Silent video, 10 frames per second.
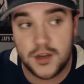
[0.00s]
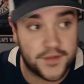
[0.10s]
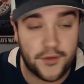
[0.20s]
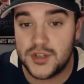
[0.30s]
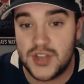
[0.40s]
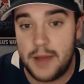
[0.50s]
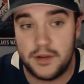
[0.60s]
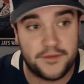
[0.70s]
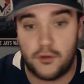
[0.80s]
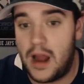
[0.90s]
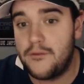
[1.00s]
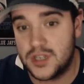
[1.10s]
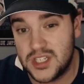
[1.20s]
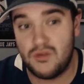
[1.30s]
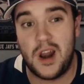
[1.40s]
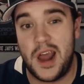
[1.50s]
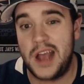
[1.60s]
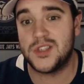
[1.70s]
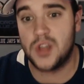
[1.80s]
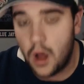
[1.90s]
the first time in forever since Ron
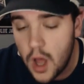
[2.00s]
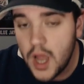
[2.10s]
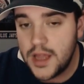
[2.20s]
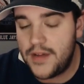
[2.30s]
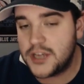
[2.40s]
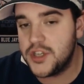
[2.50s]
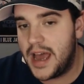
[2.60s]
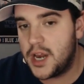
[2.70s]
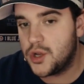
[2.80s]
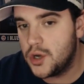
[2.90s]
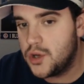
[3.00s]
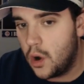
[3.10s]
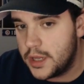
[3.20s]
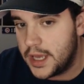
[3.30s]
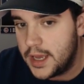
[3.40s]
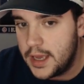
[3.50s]
Hextall. They've actually had a good goalie.